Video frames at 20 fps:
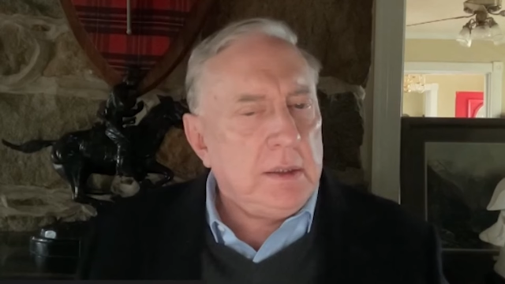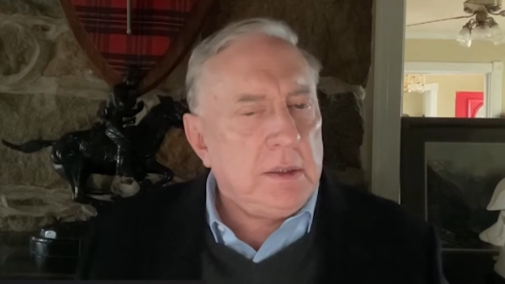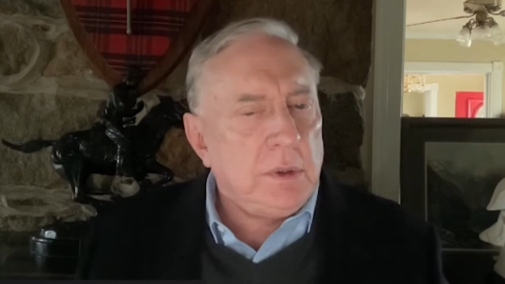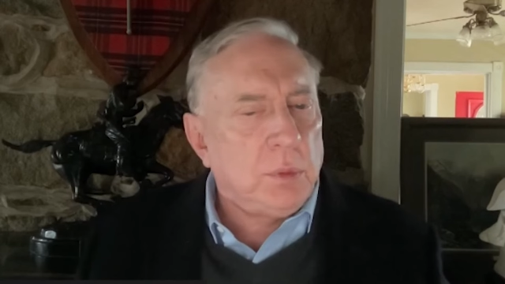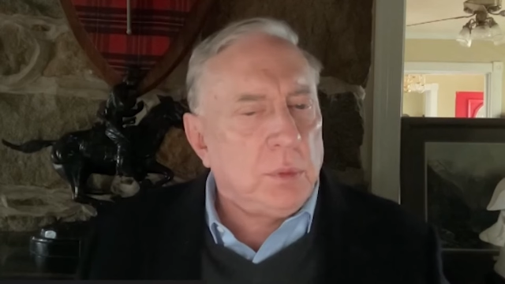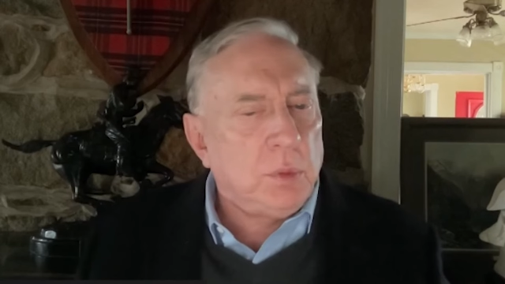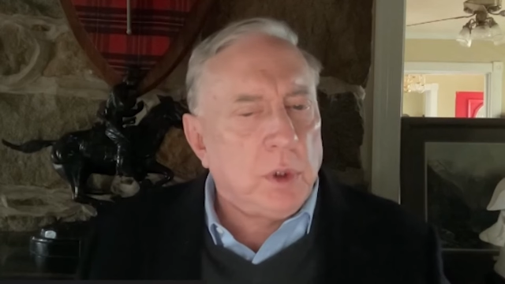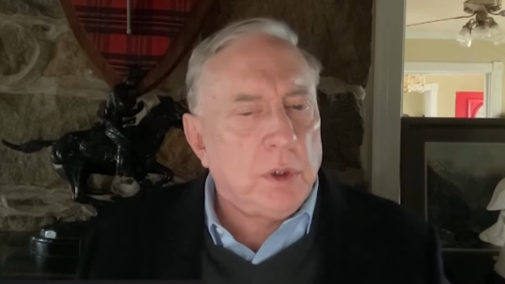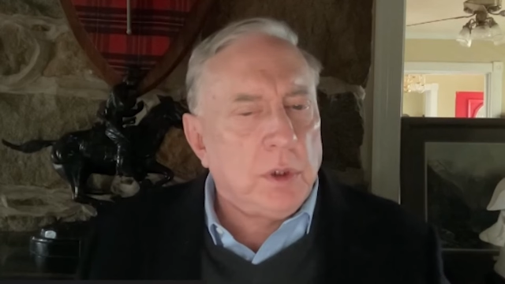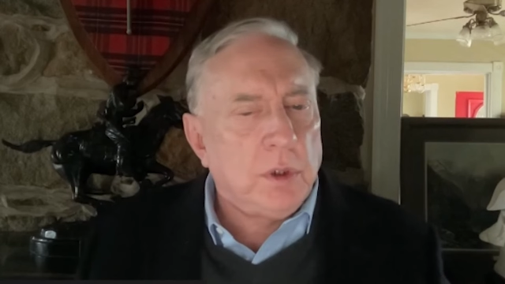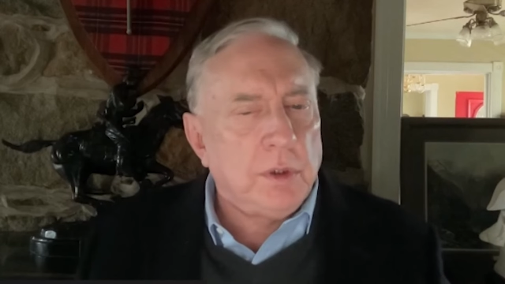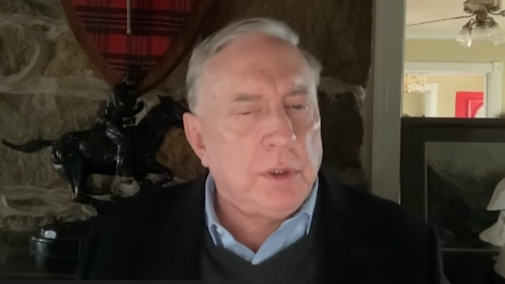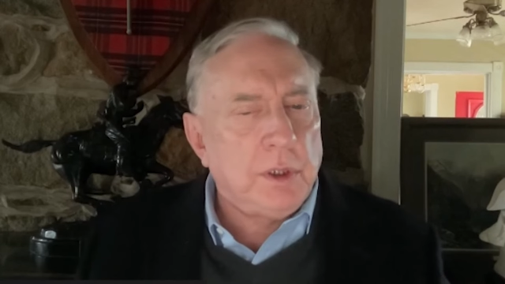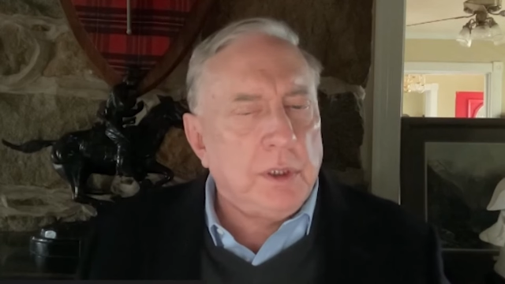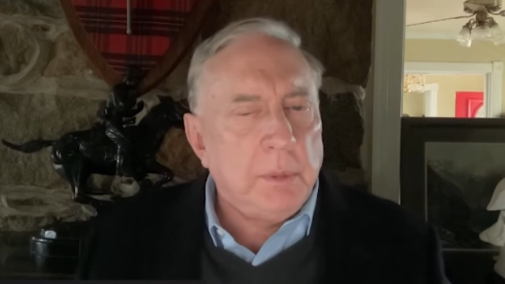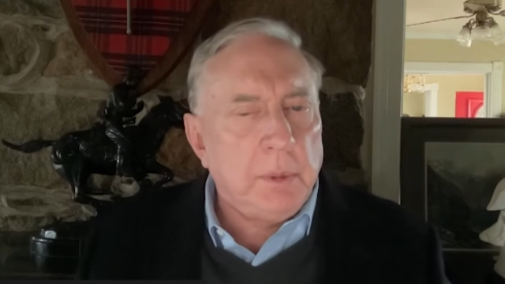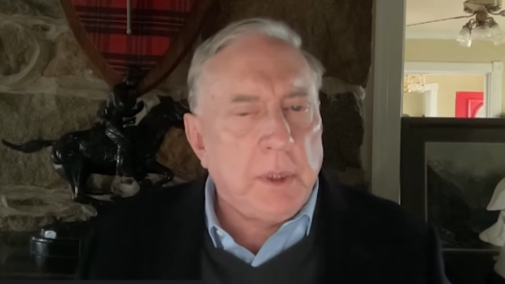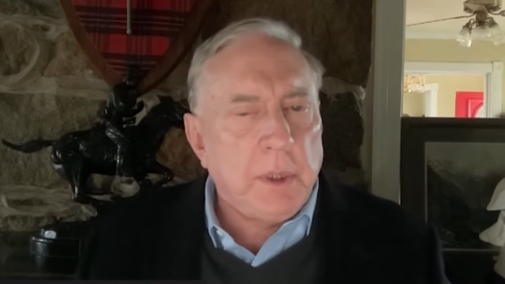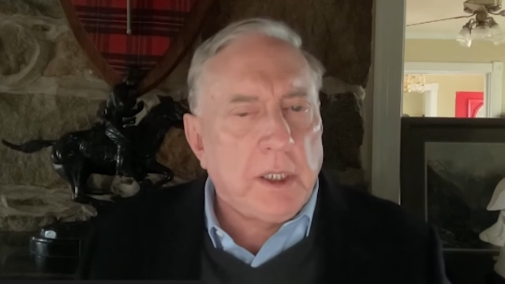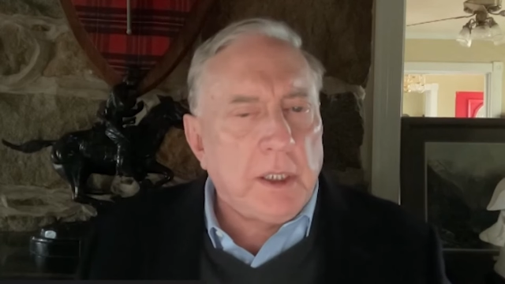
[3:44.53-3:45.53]
The world
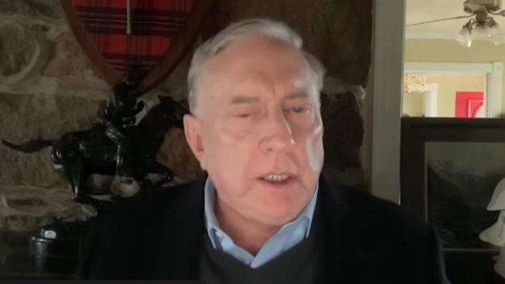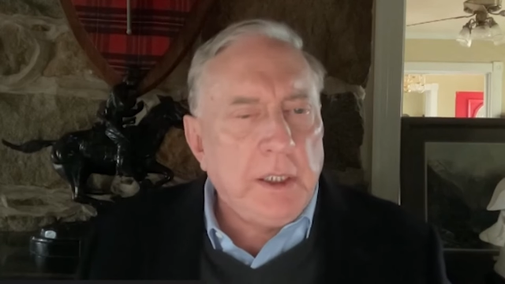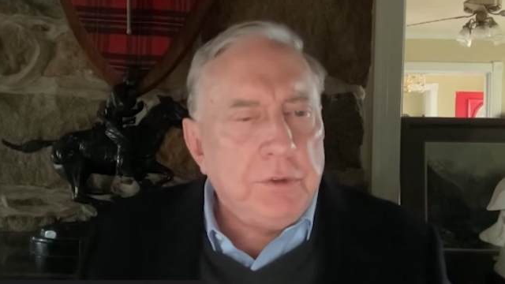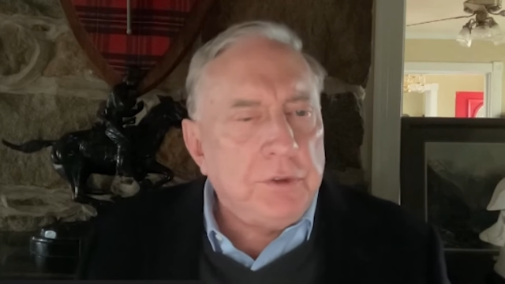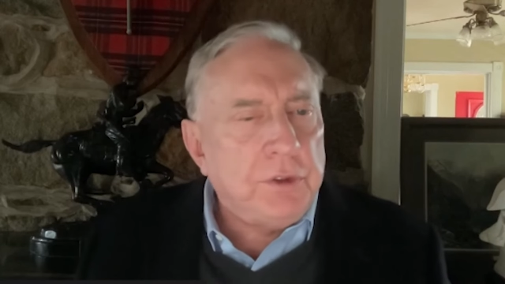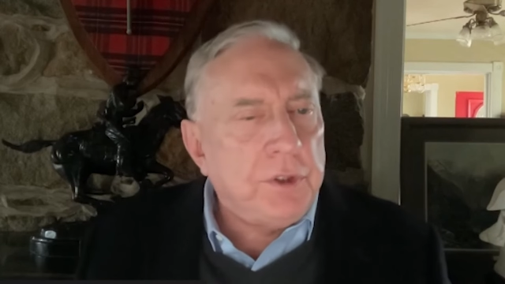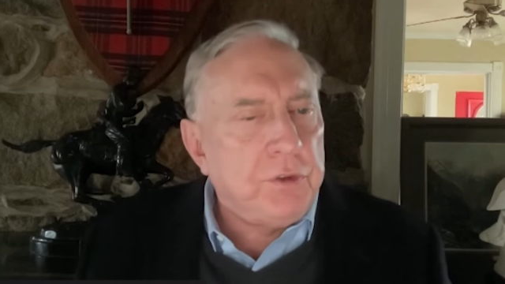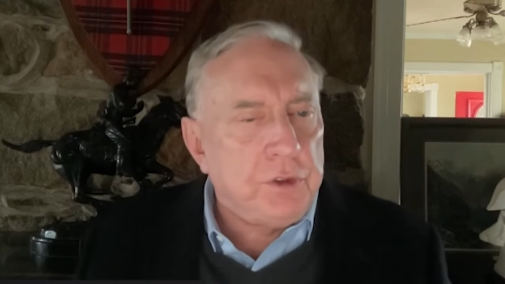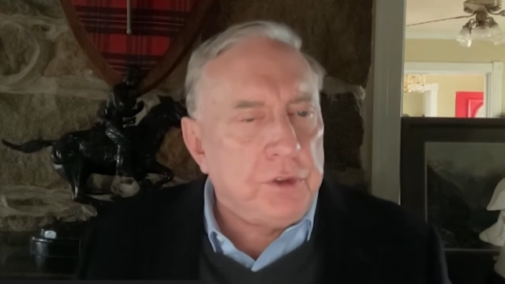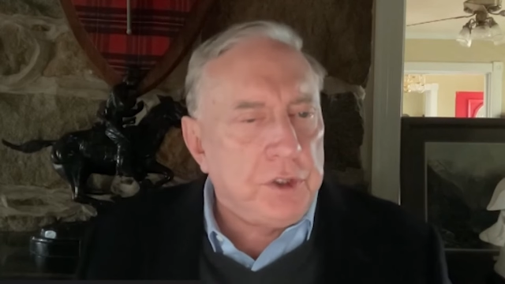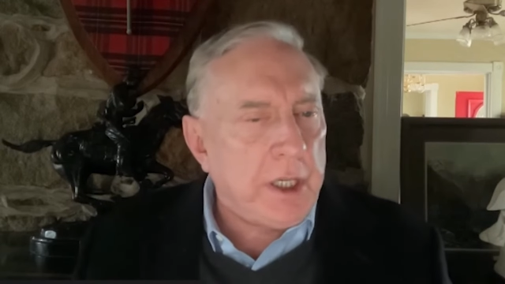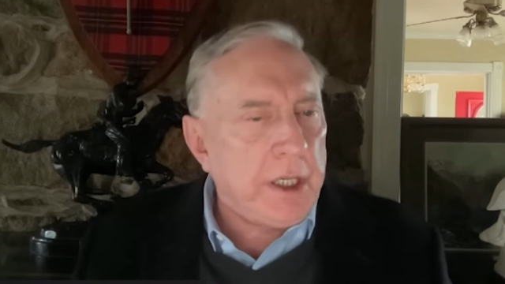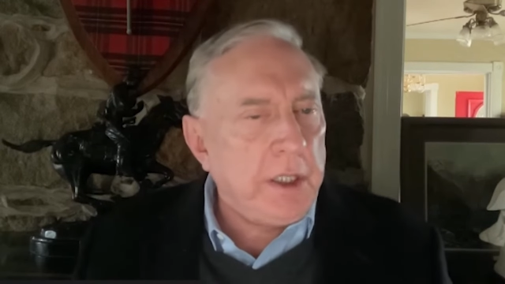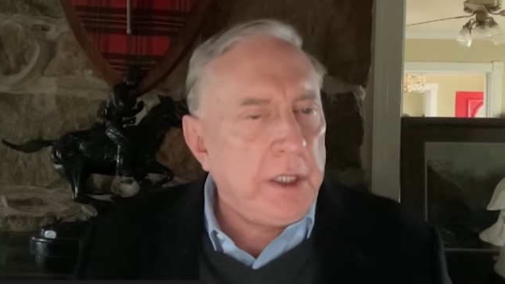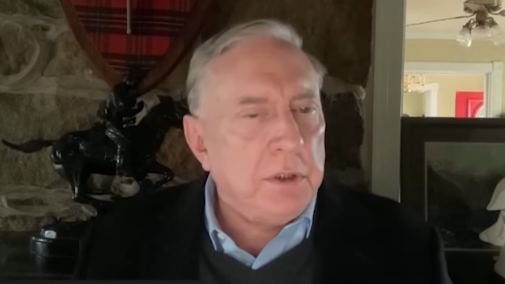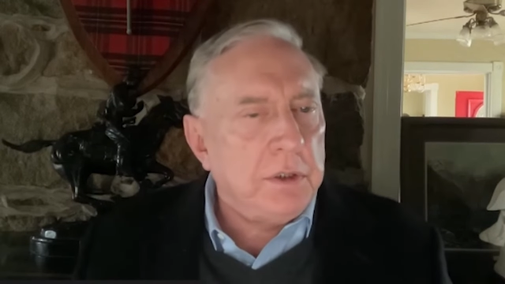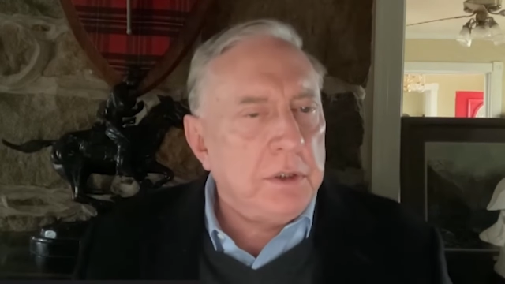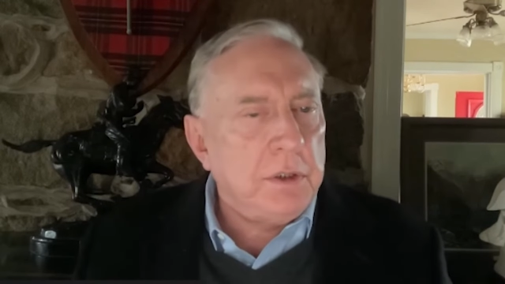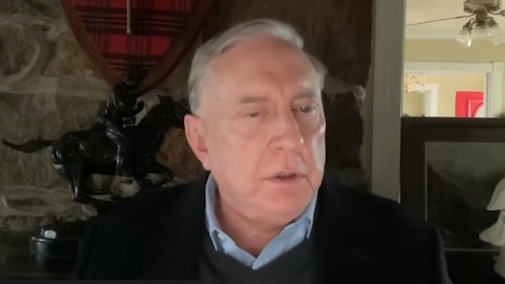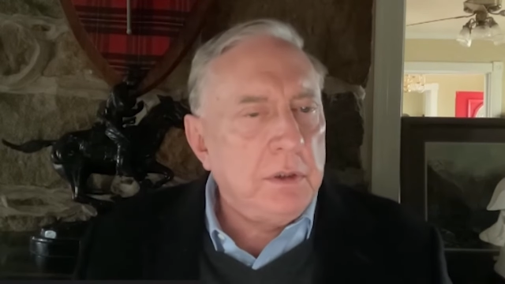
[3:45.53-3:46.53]
in the Middle East has
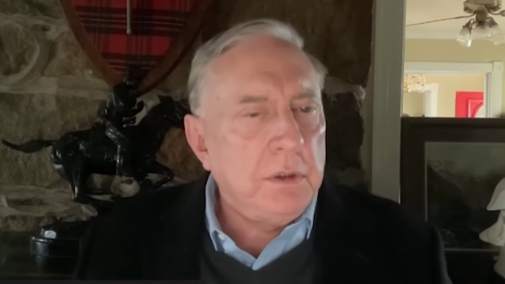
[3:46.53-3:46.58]
changed.